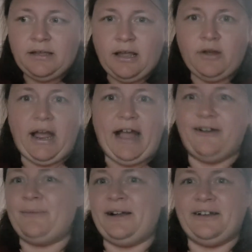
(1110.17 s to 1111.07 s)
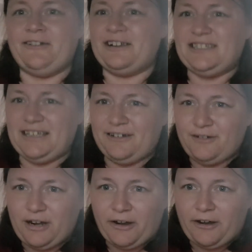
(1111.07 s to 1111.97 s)
How am I going to
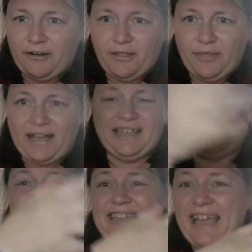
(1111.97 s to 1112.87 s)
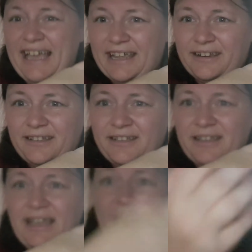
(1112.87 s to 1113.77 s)
tell her that he's dead?
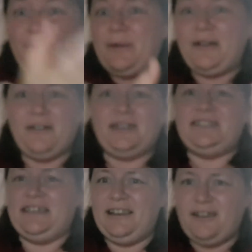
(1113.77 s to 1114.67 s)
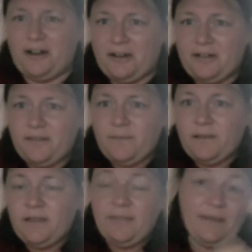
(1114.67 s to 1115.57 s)
How am I going to tell her?
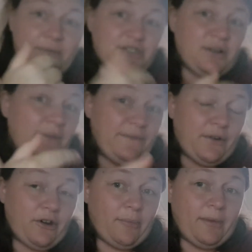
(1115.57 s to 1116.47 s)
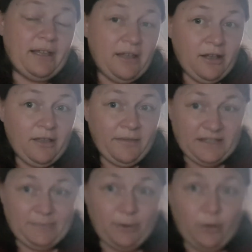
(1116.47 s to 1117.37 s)
That was going through
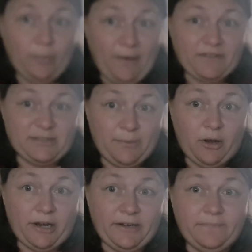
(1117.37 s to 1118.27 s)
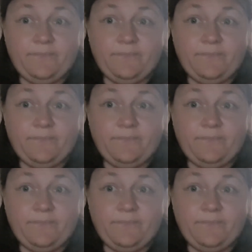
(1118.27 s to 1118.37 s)
this poor mother's mind.